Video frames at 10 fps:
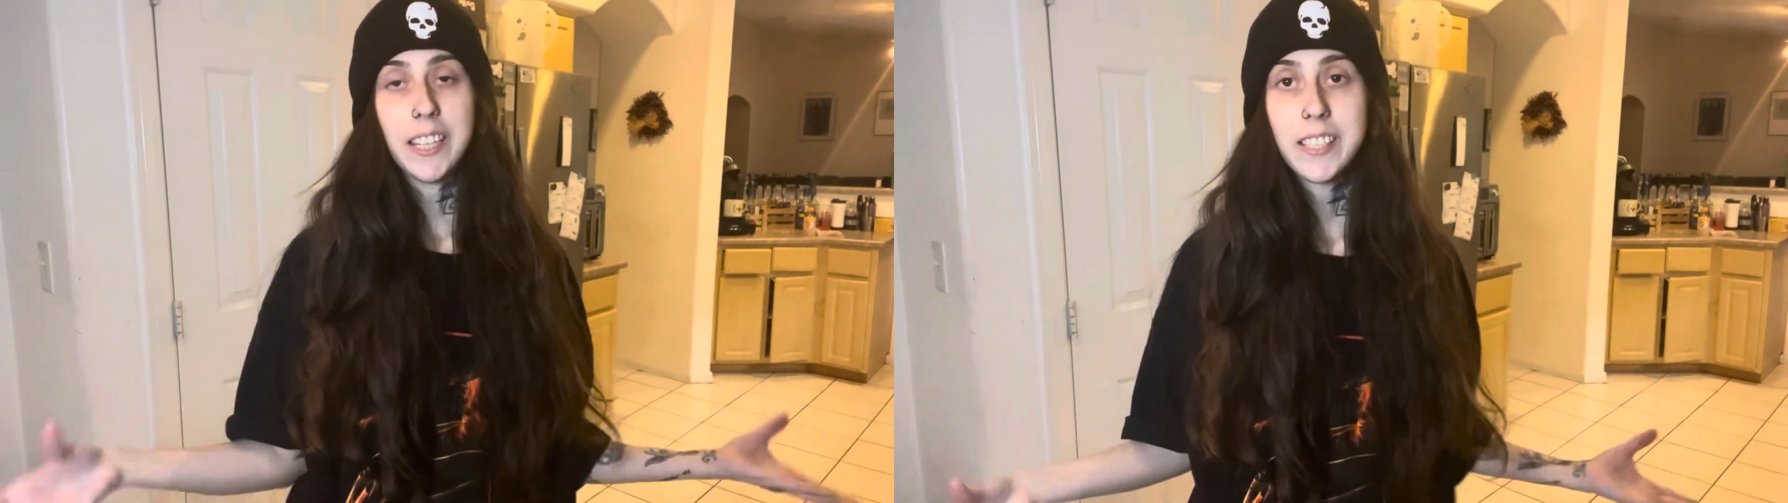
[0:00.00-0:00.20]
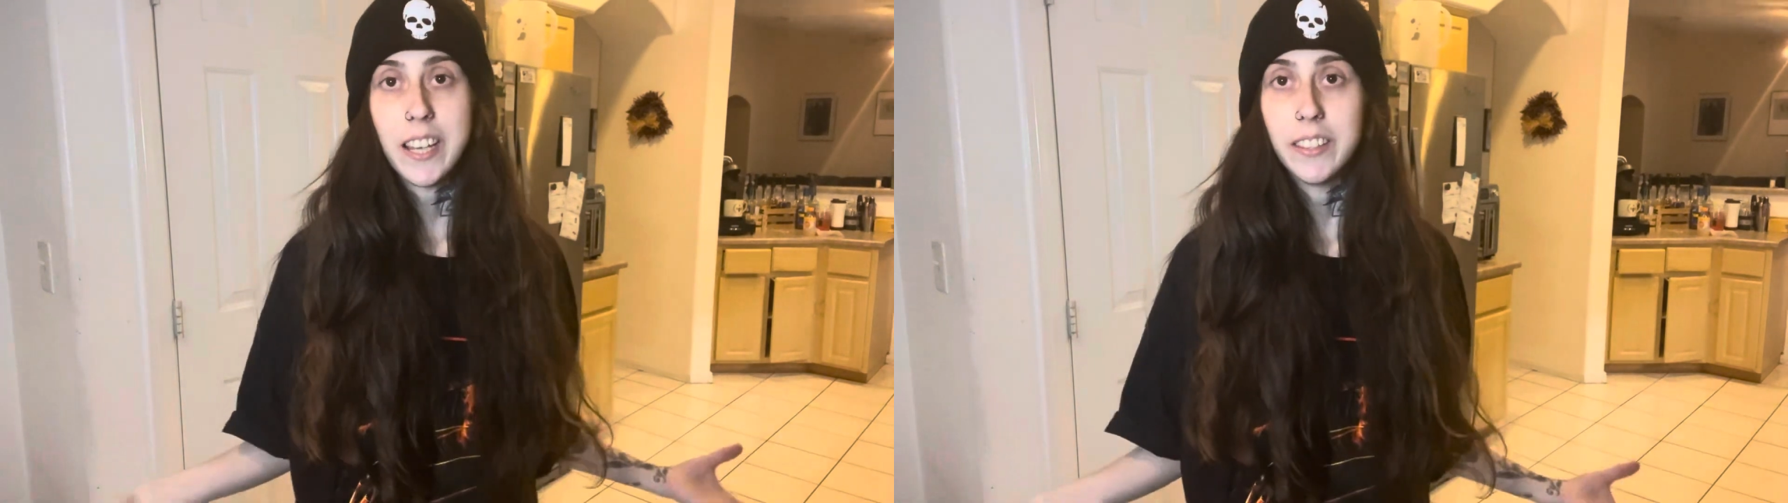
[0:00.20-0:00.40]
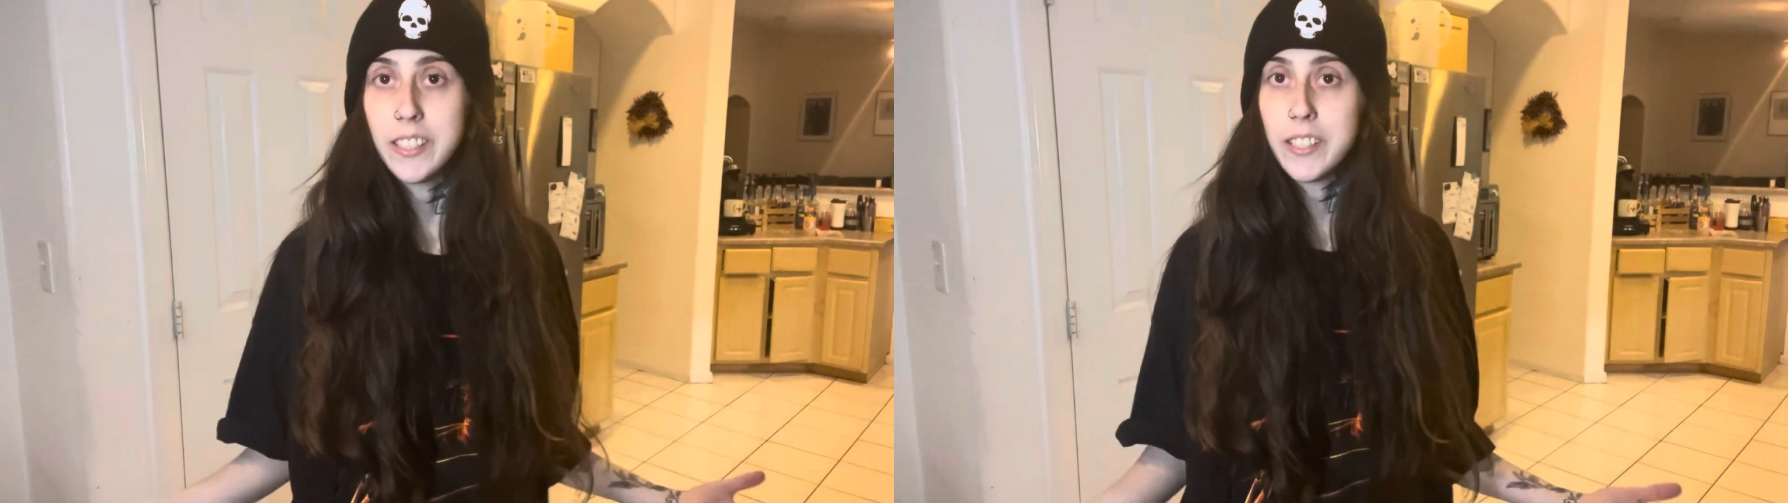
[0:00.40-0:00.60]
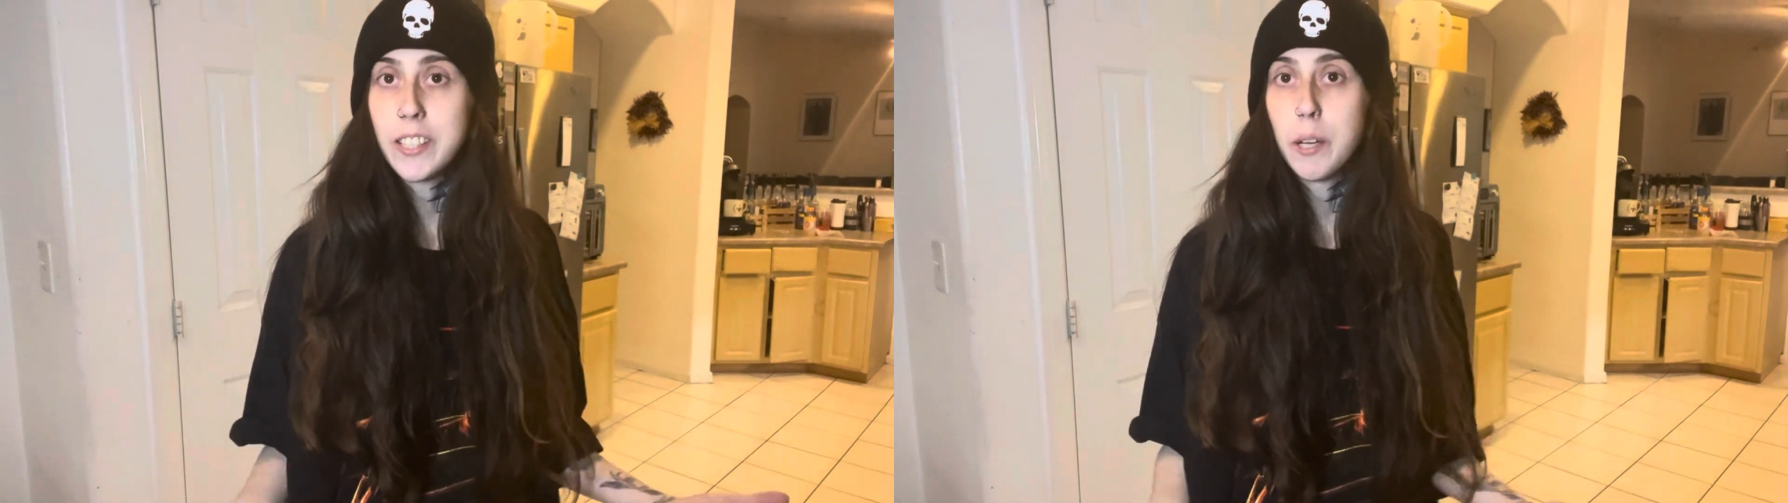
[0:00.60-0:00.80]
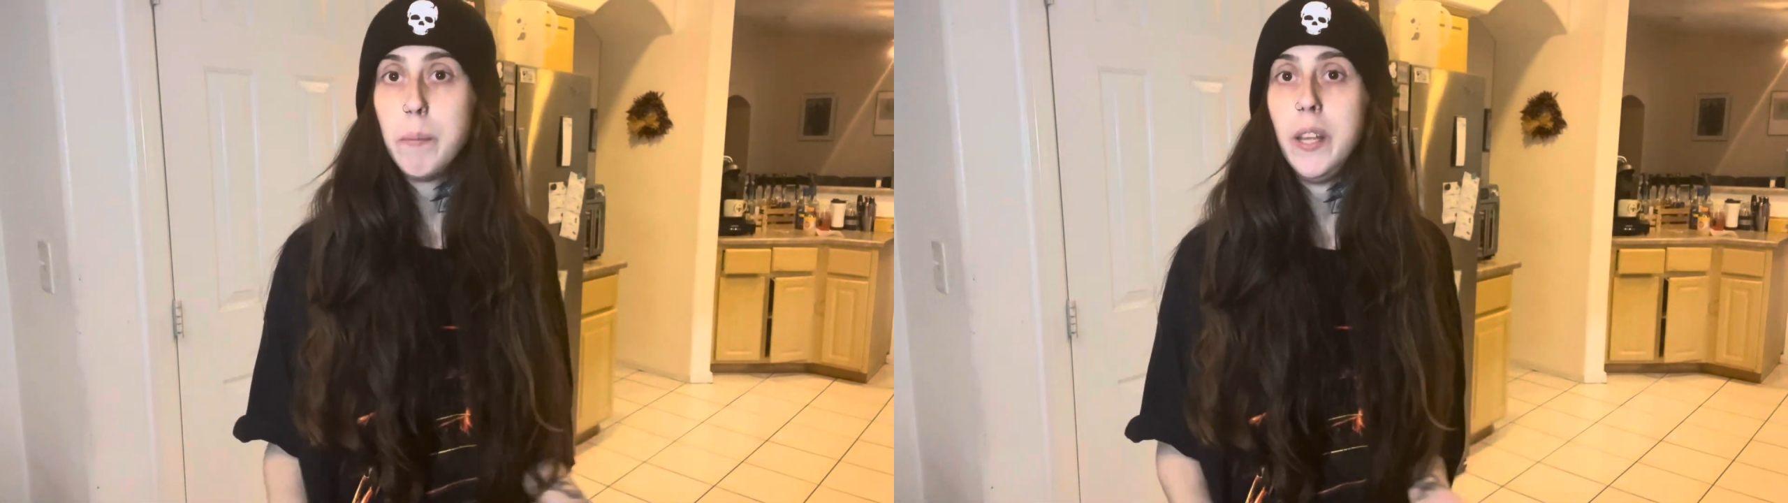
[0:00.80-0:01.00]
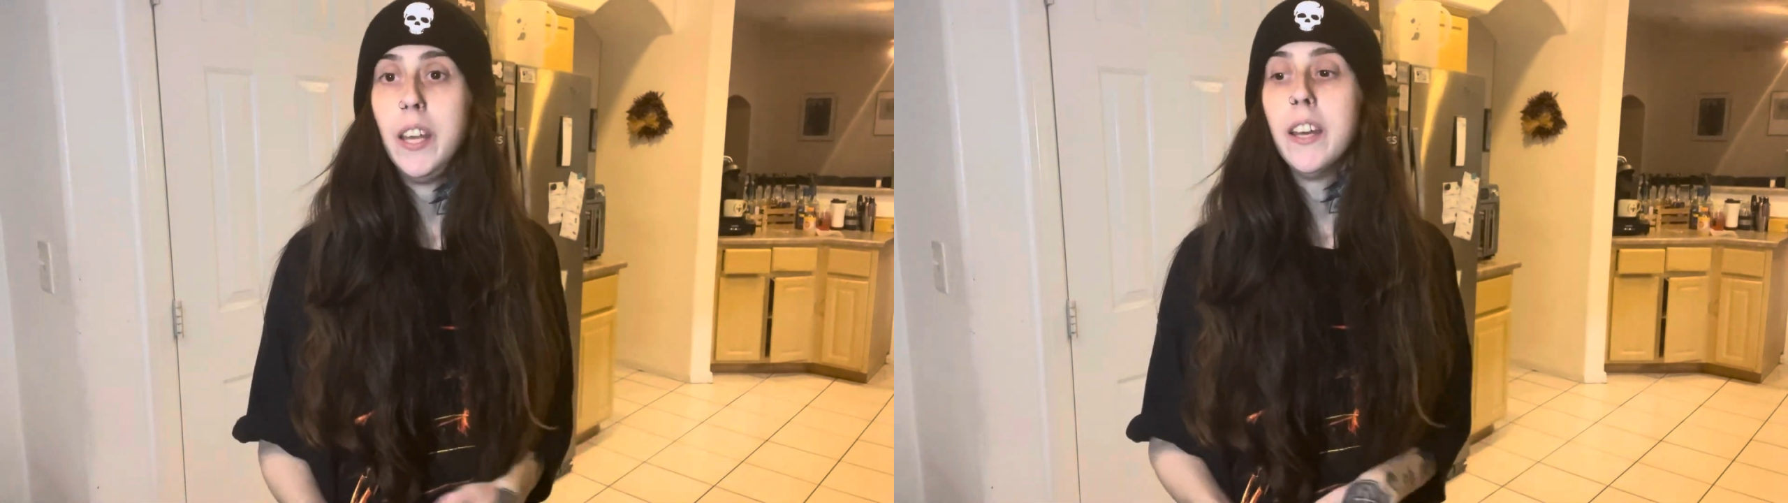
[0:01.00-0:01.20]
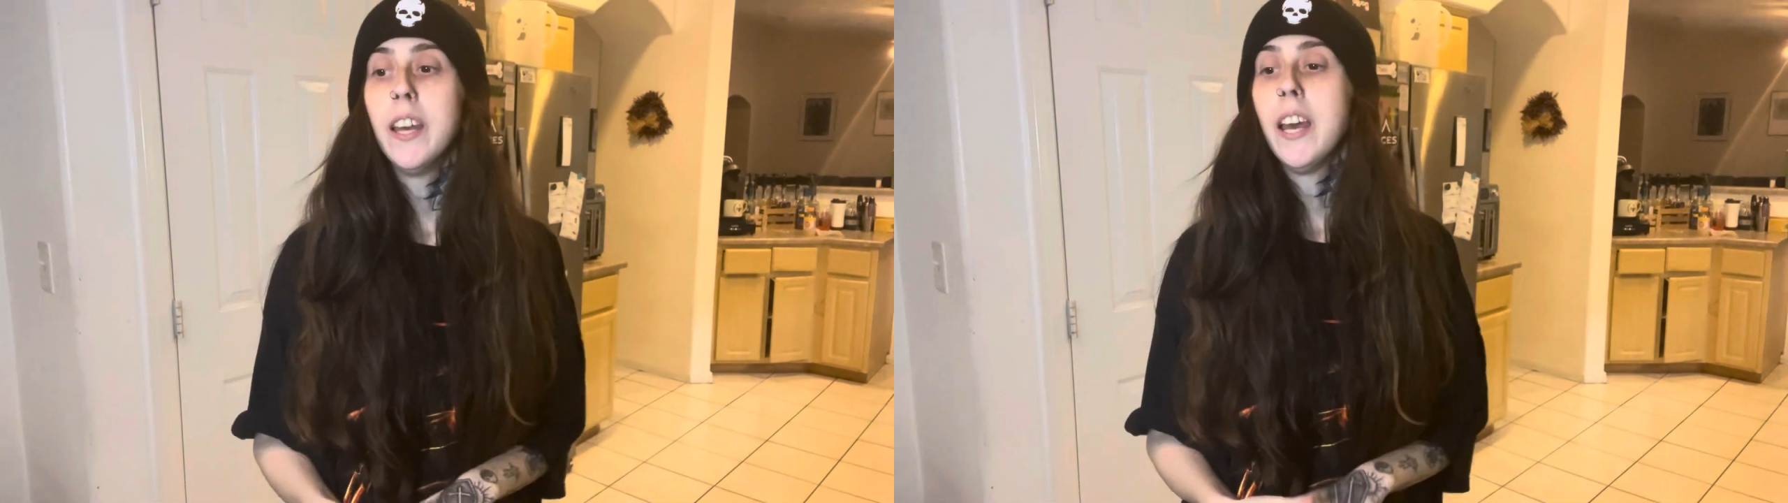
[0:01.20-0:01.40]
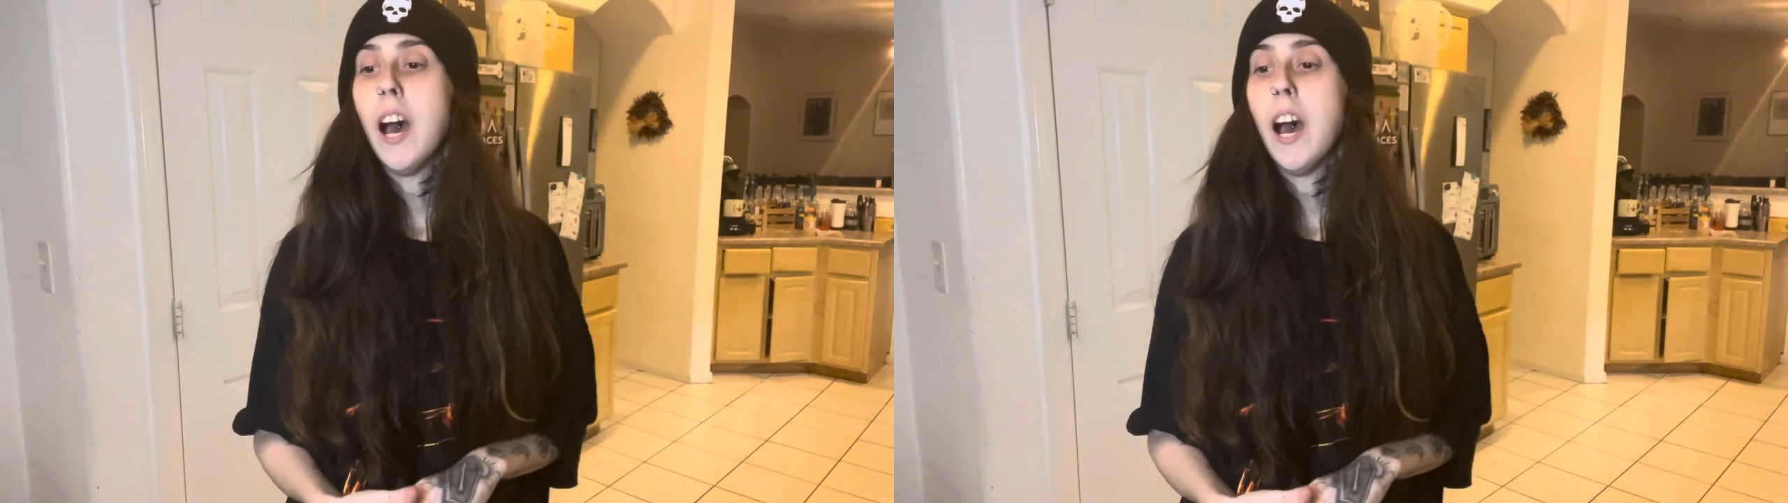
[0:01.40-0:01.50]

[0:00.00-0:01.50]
I said, this is gonna be